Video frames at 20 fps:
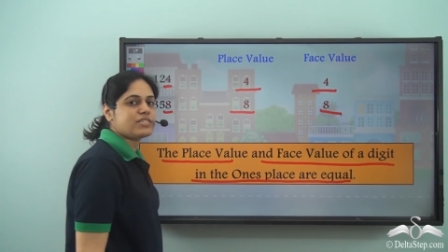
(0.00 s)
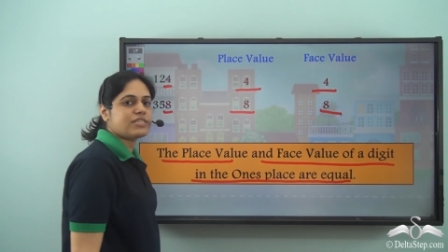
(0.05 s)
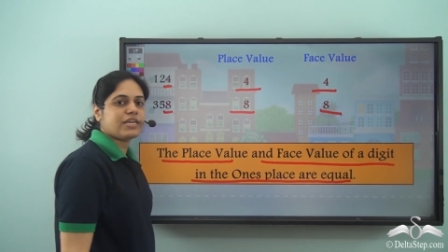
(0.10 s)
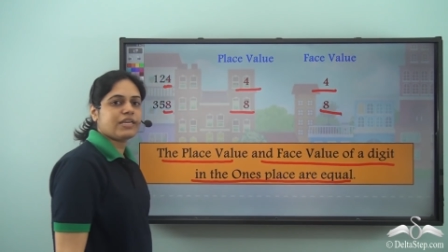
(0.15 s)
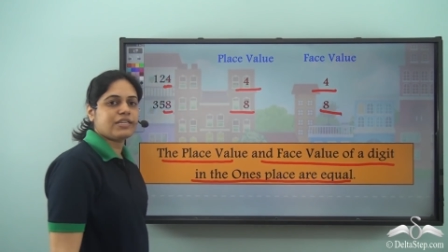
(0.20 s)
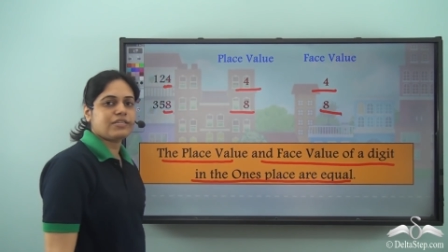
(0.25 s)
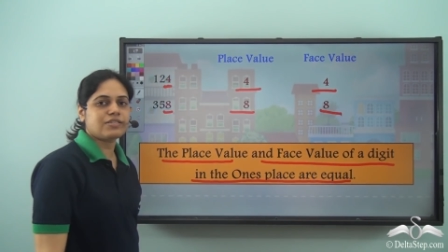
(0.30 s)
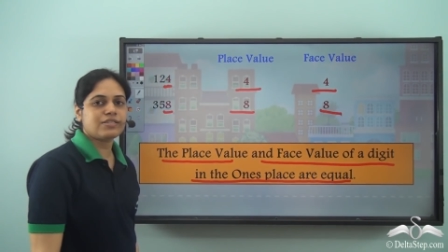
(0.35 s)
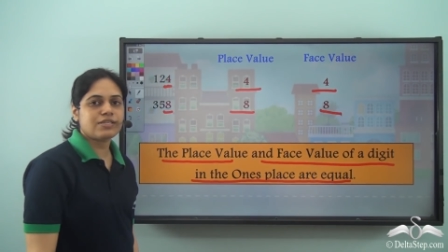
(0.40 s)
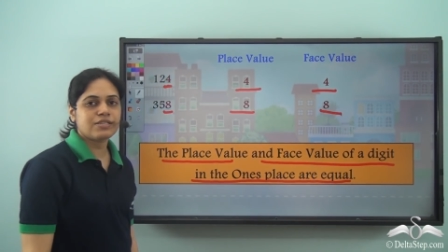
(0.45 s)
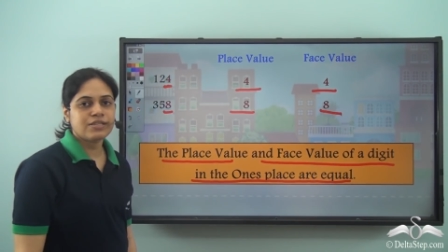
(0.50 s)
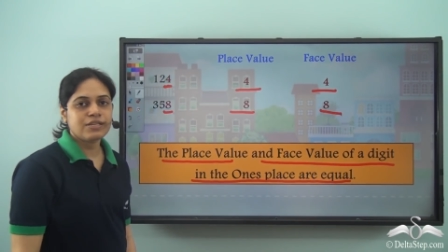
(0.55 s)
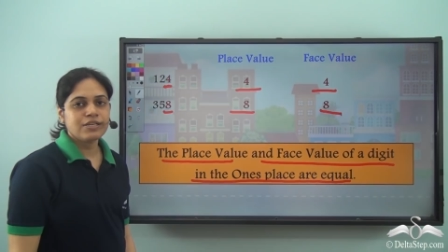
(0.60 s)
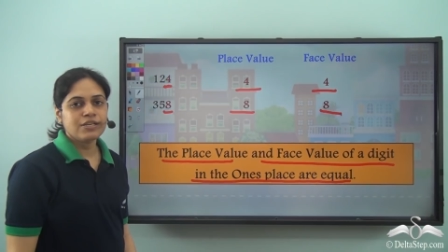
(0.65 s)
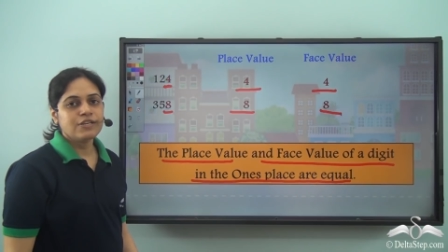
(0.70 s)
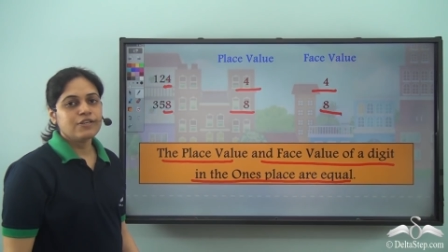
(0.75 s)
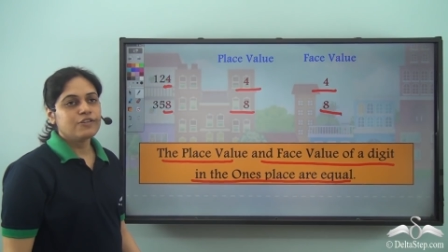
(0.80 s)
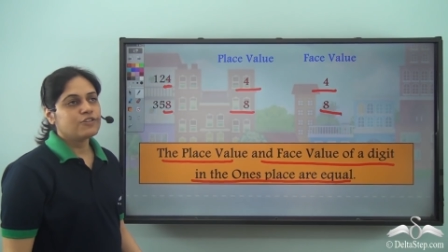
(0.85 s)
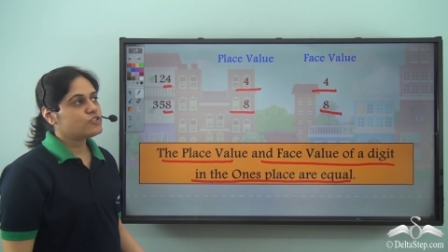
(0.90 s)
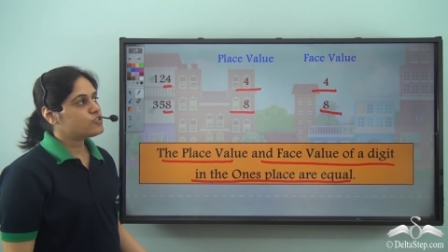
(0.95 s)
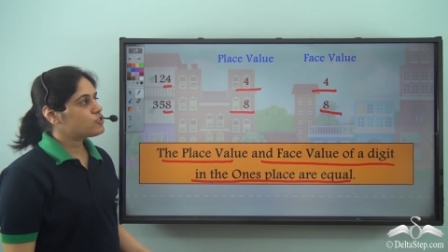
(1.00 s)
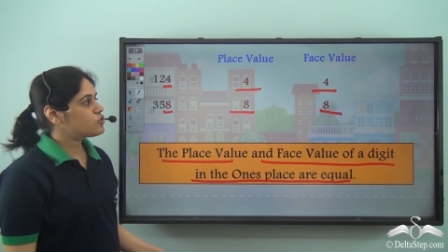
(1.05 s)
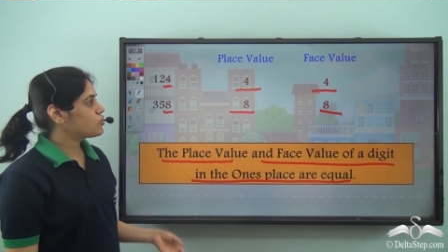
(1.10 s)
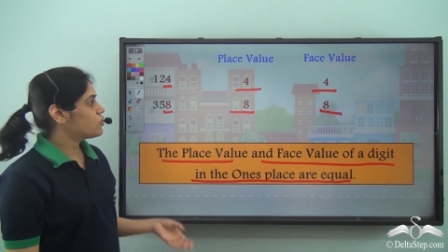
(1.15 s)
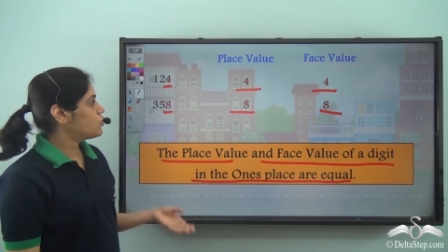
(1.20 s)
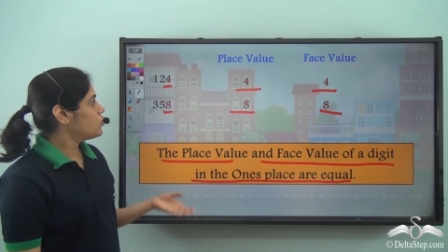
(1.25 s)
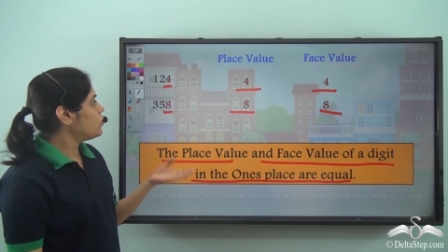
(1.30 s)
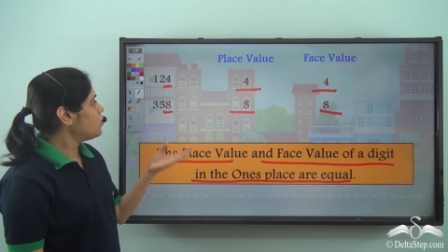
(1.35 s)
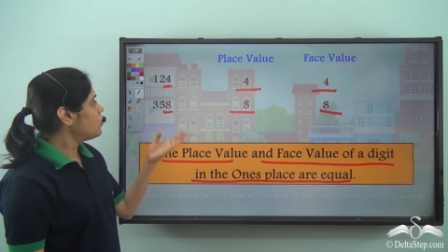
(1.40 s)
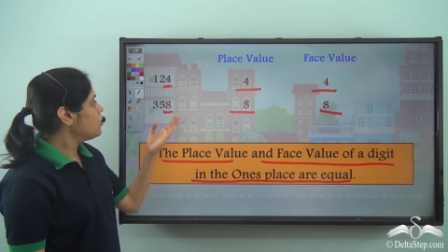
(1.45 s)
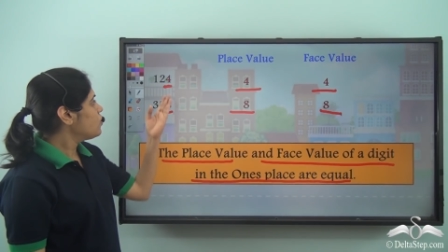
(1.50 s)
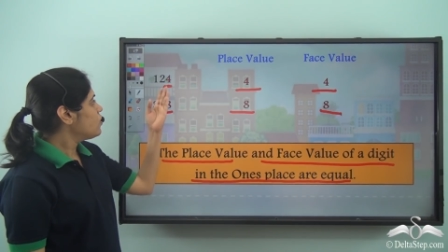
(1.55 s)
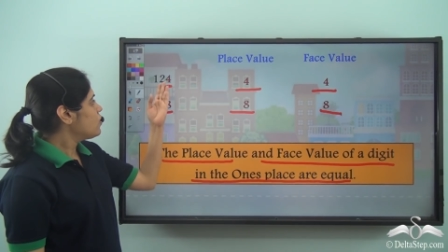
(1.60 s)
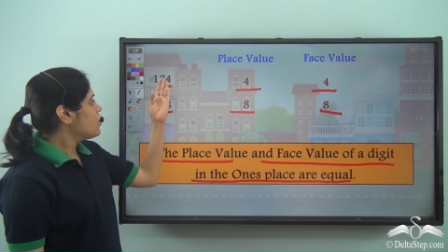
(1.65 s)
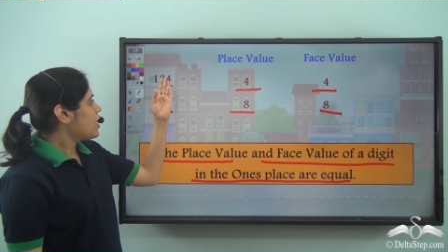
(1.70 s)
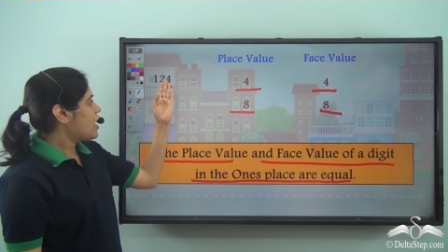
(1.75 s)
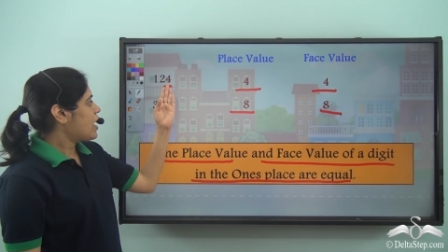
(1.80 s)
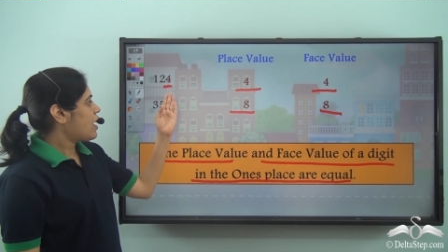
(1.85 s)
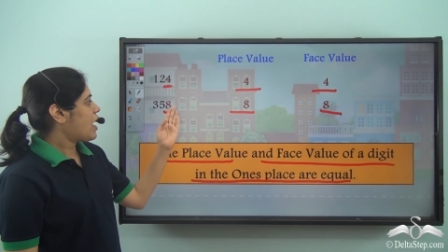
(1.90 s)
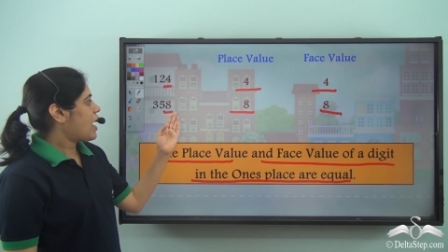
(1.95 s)
as 8. So,
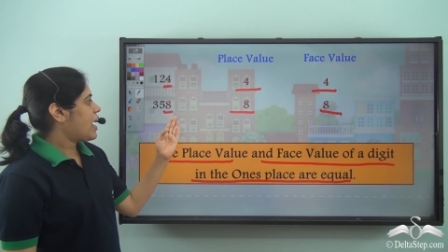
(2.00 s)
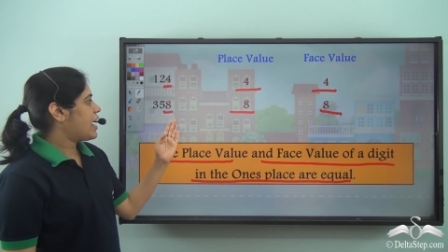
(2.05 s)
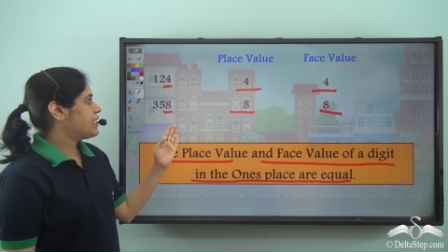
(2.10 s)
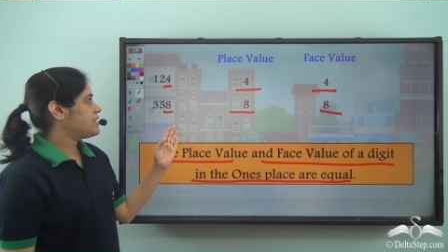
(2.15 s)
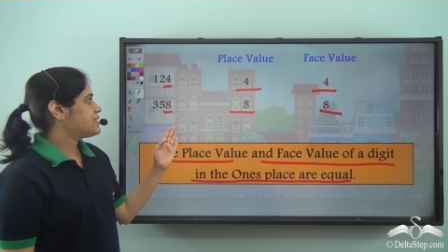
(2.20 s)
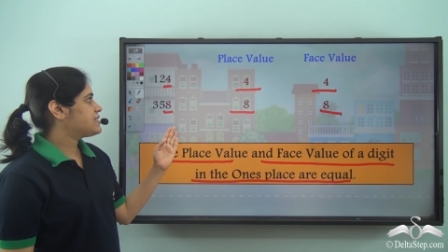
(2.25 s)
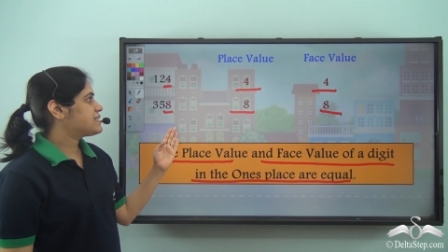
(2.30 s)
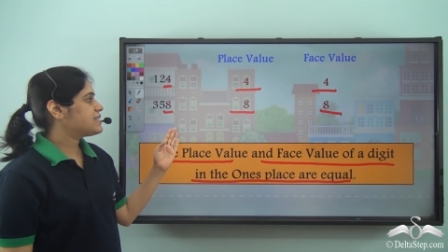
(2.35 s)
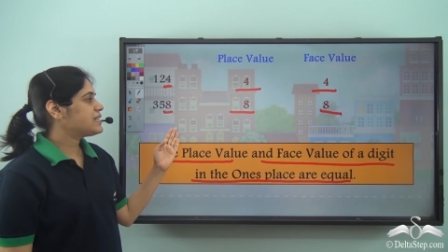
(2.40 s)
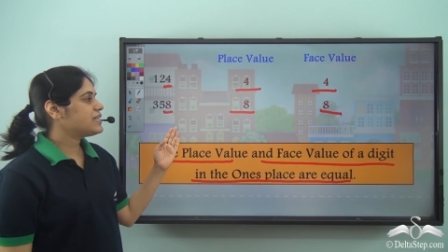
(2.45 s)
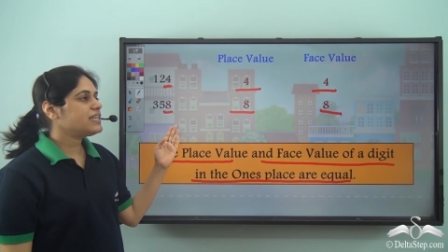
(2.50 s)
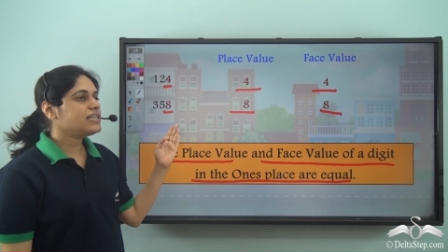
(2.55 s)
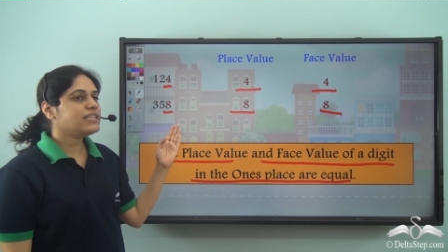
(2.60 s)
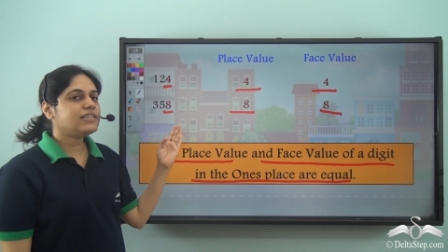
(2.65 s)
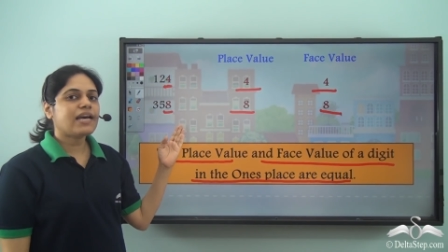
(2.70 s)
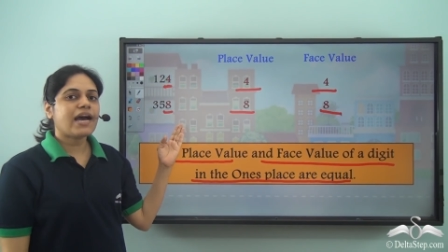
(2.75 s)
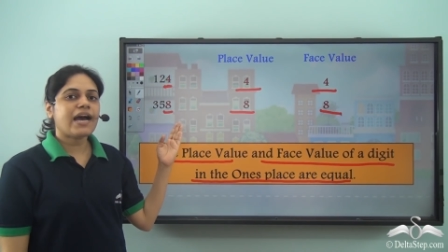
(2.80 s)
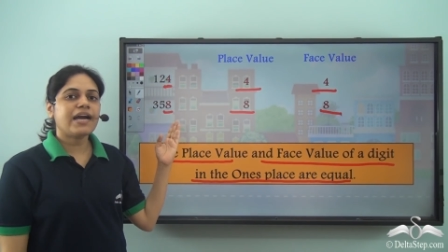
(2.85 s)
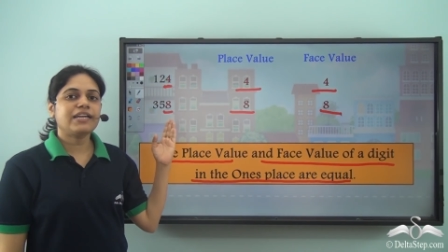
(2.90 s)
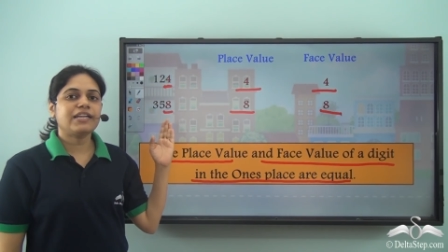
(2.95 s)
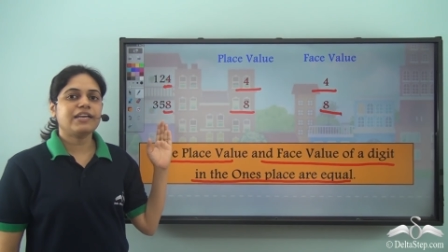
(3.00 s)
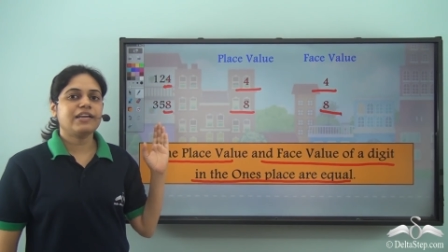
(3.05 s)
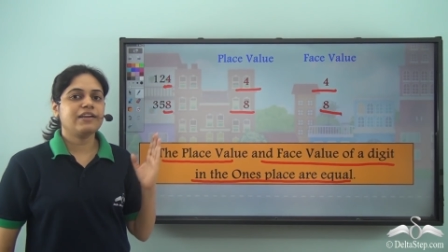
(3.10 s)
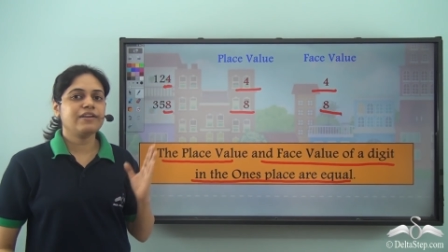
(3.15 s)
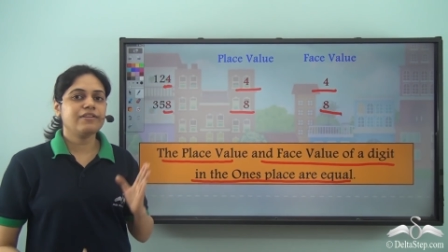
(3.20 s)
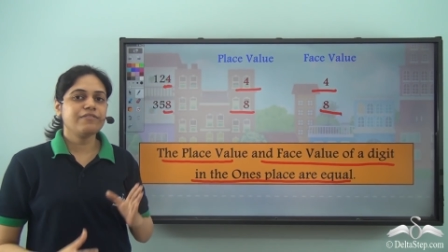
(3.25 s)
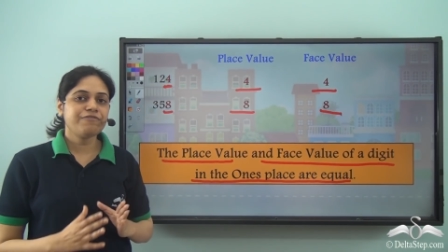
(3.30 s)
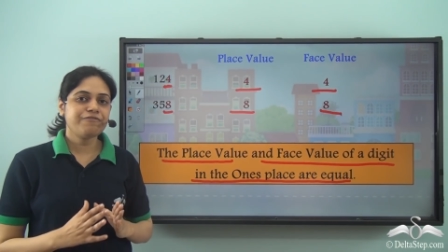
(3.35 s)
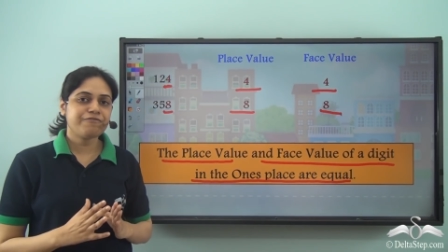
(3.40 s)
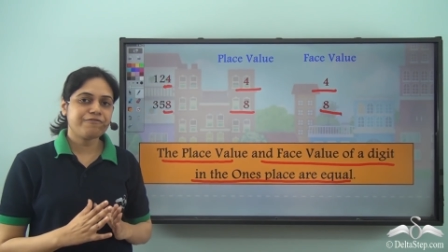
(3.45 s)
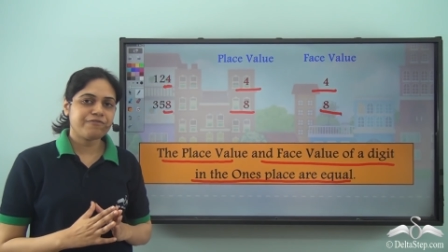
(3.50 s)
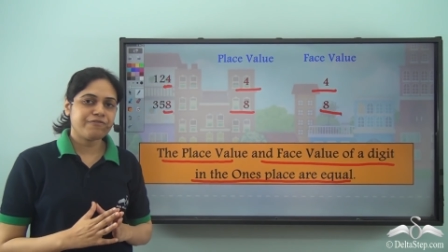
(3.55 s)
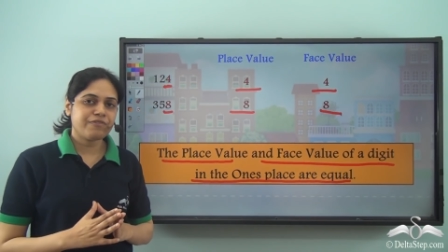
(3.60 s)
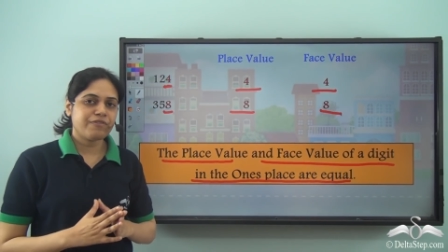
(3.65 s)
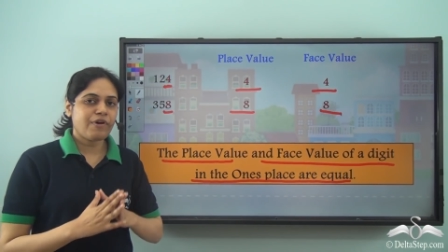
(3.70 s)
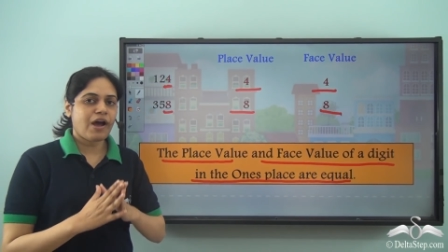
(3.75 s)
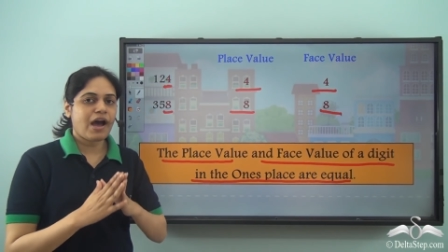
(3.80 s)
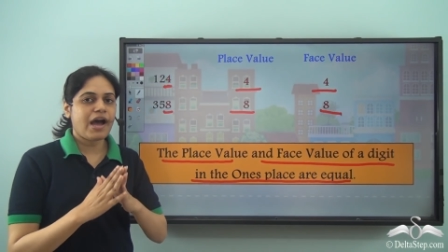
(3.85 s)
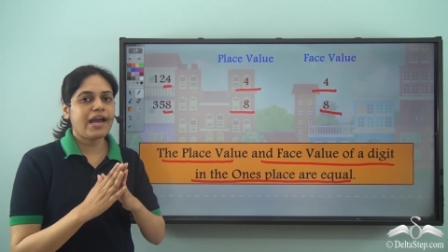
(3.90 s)
I see that if